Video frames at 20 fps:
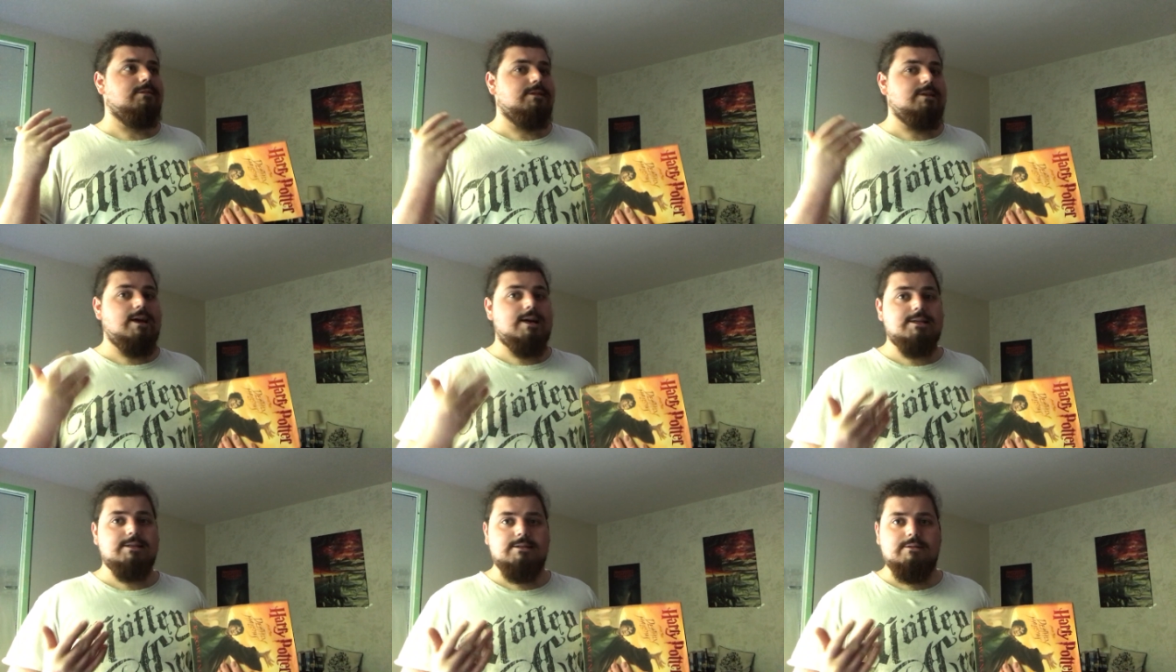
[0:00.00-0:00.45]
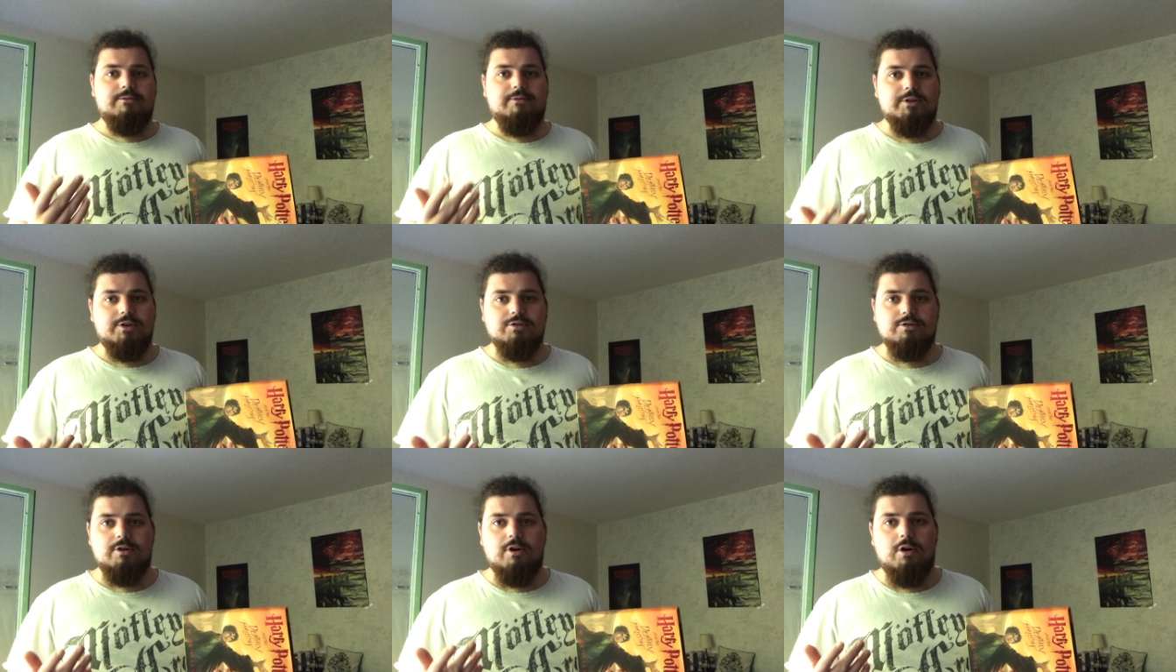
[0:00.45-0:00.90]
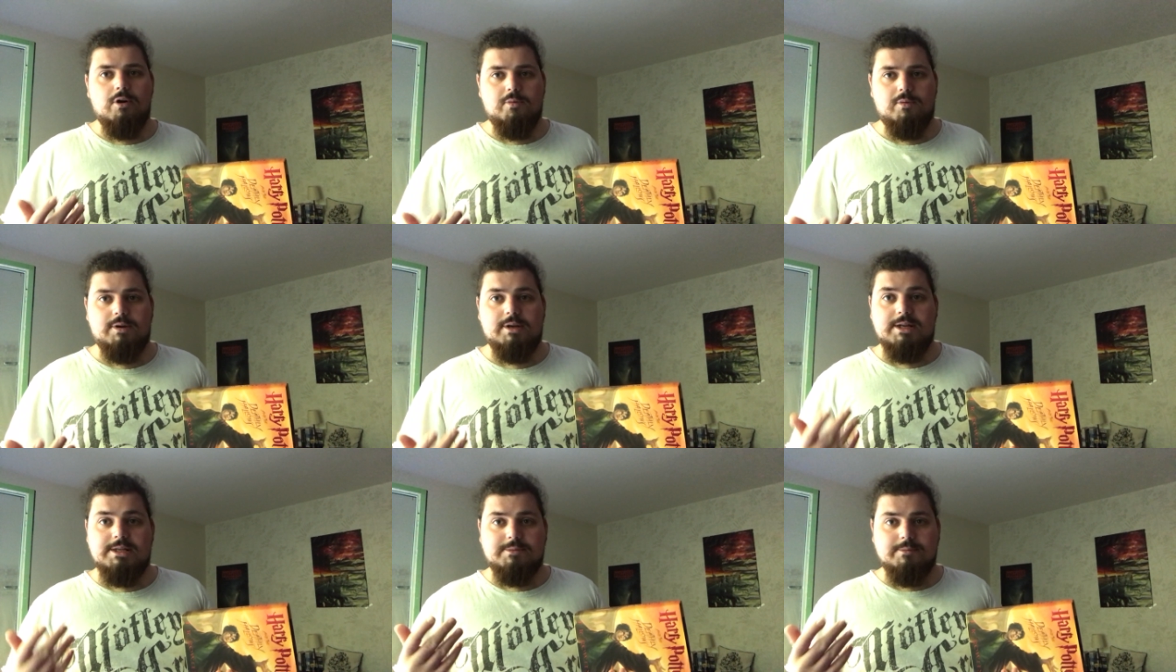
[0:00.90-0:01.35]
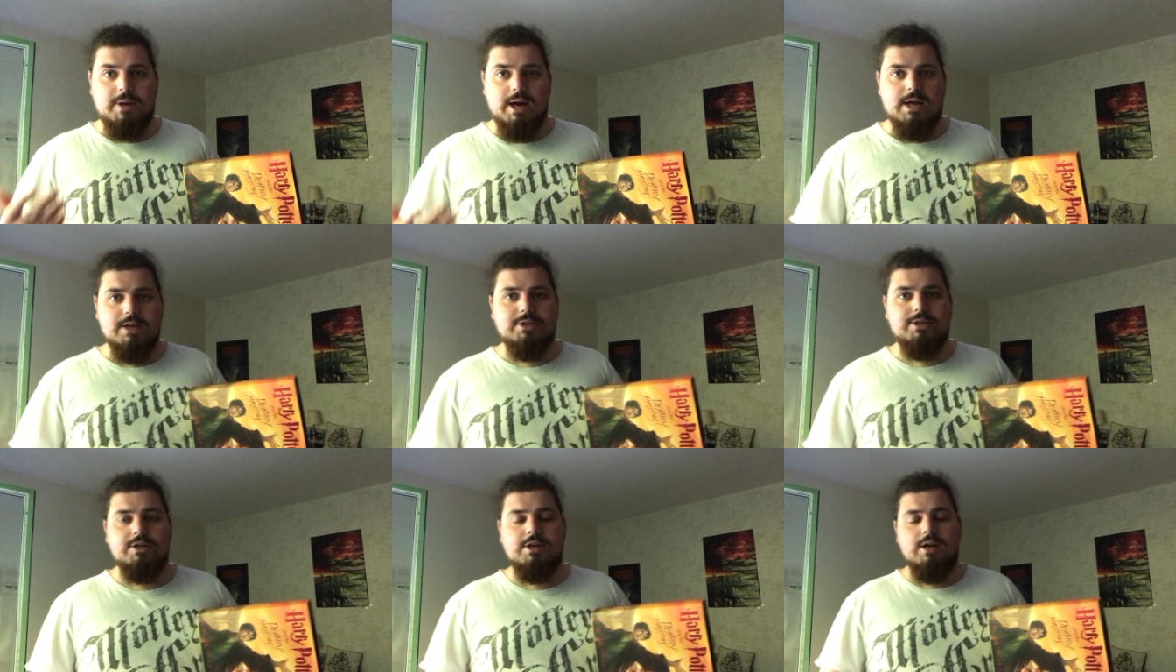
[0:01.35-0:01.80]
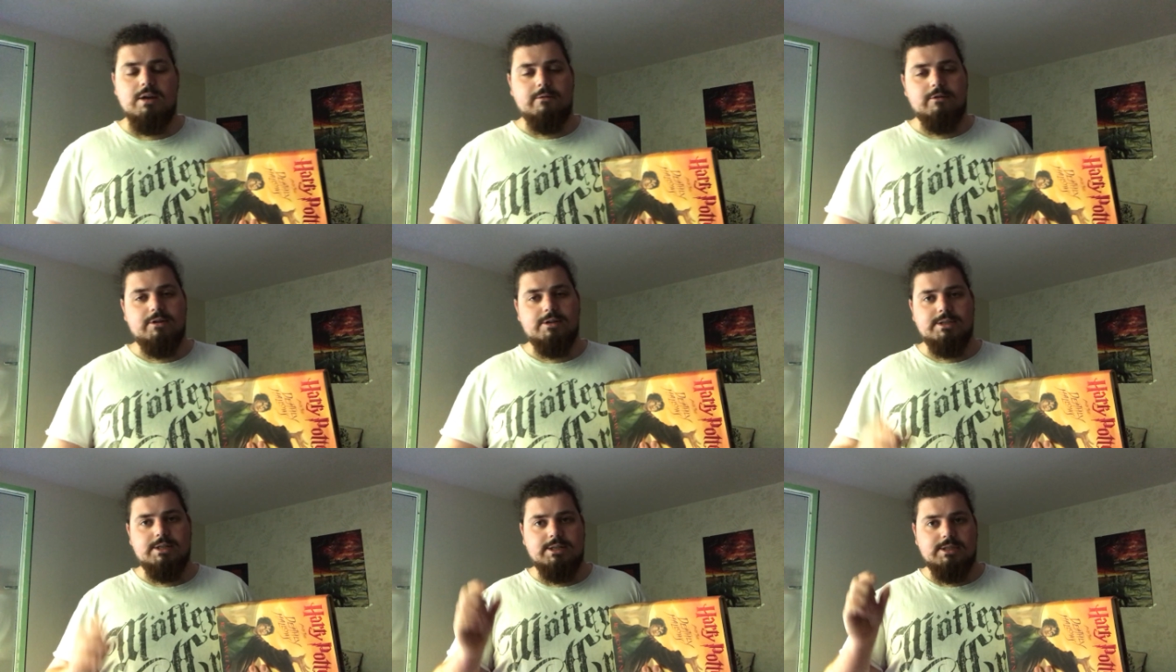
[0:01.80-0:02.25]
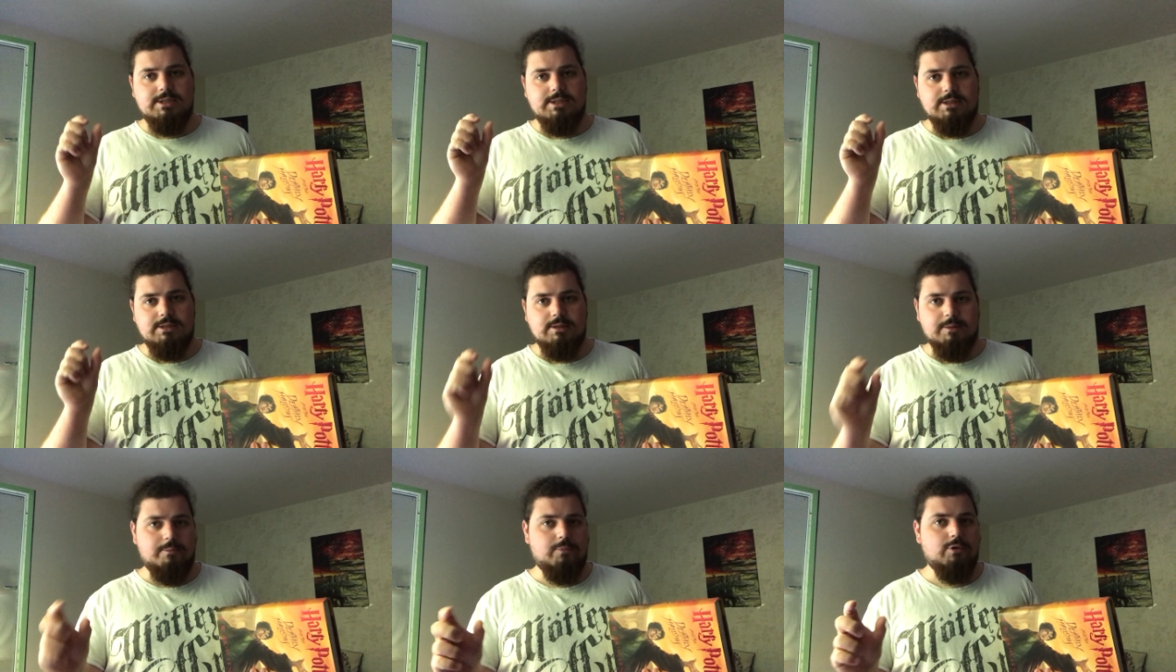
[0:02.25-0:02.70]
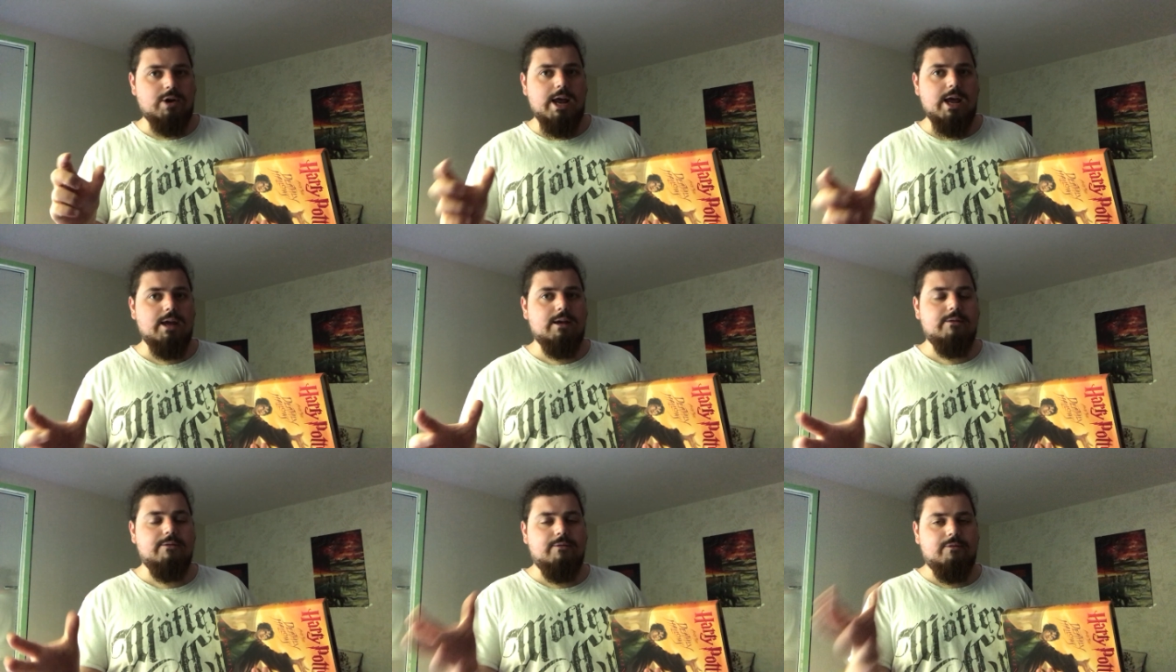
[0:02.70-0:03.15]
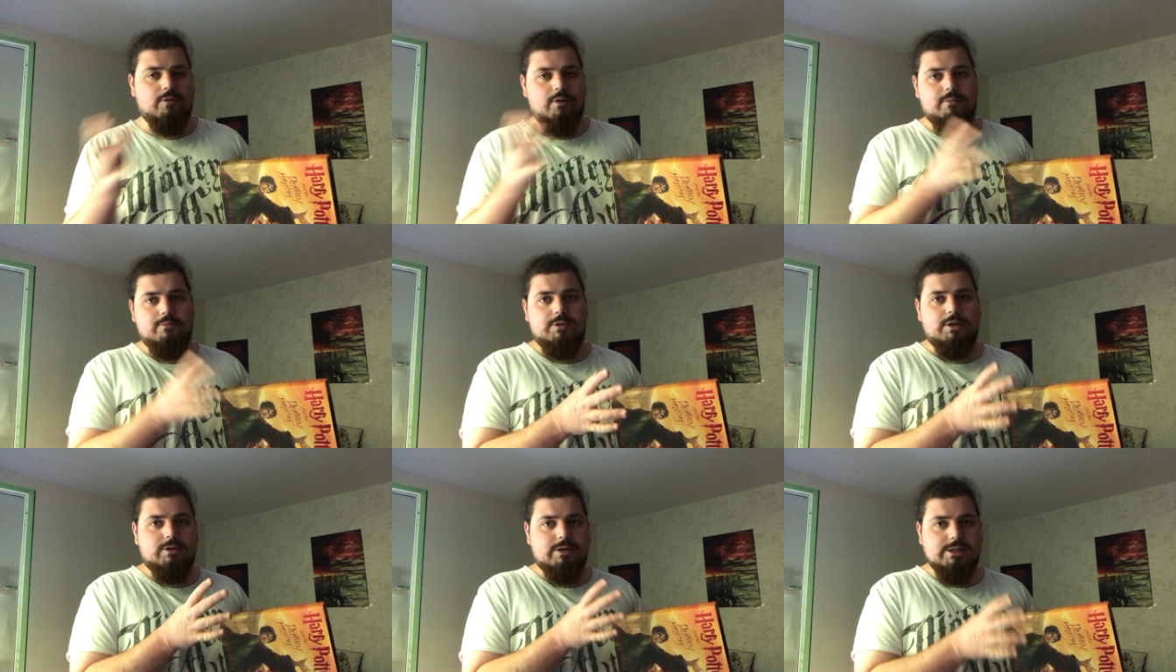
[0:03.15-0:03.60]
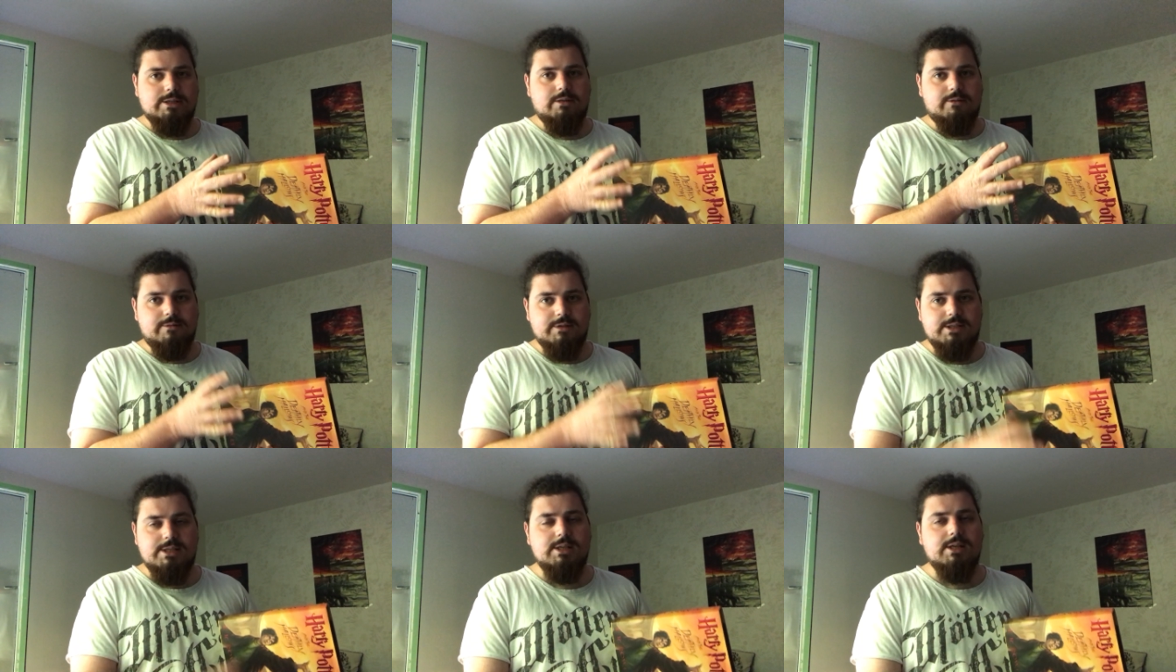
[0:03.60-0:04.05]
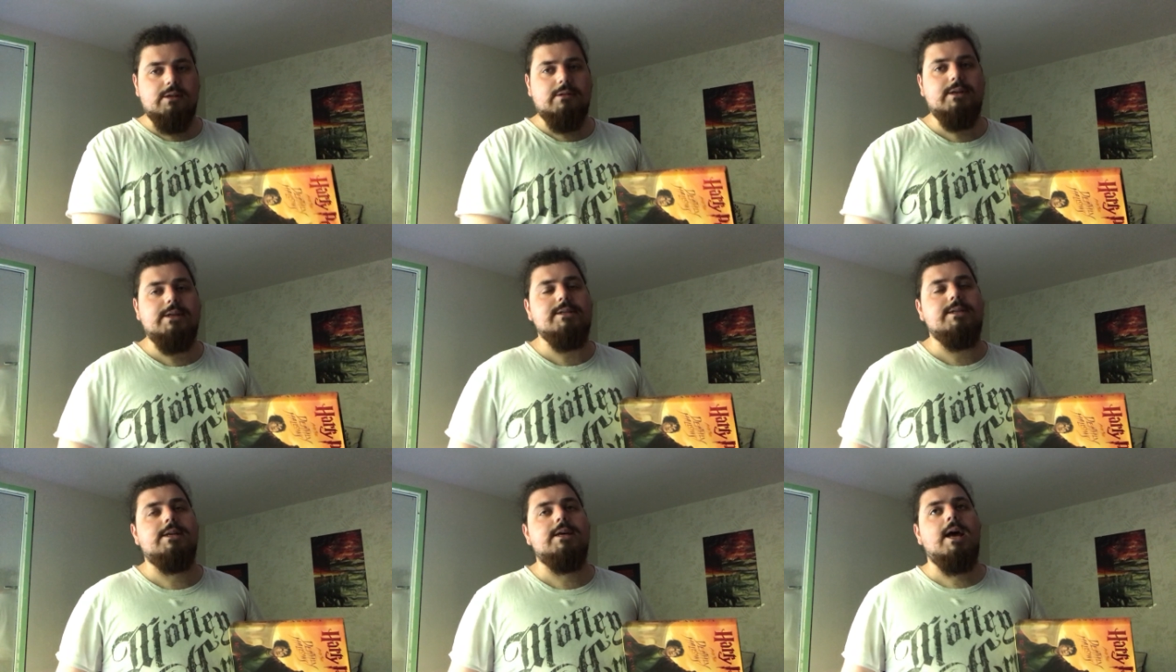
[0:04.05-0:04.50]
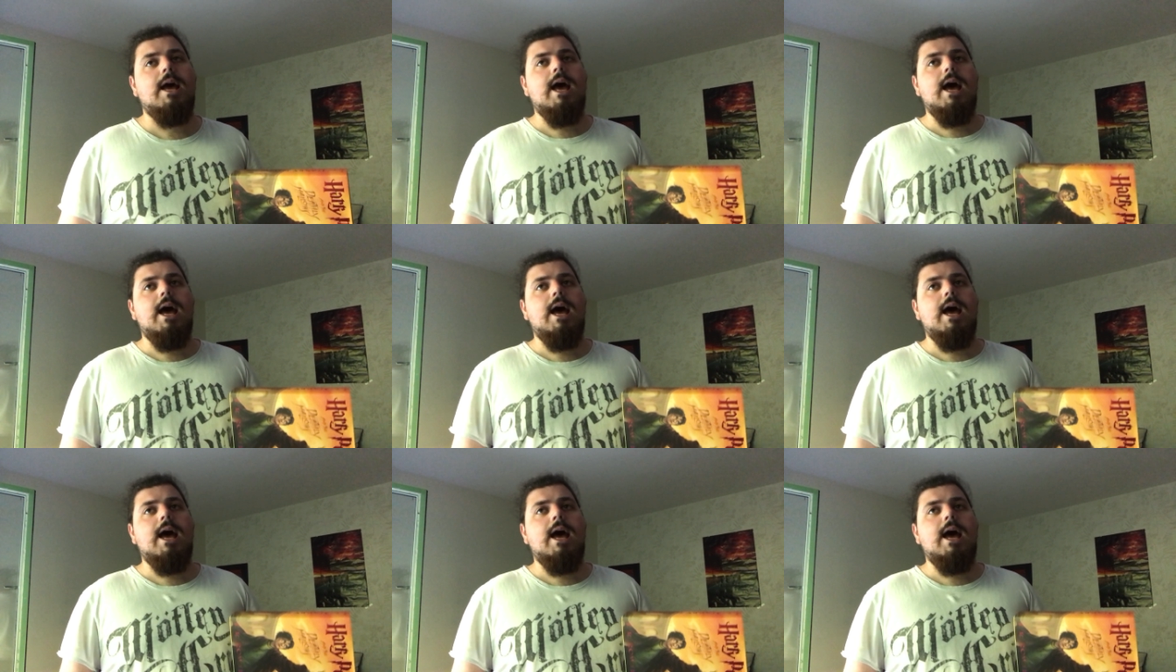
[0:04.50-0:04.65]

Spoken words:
doesn't feature Hogwarts as much, because it's the break from the rest of the series.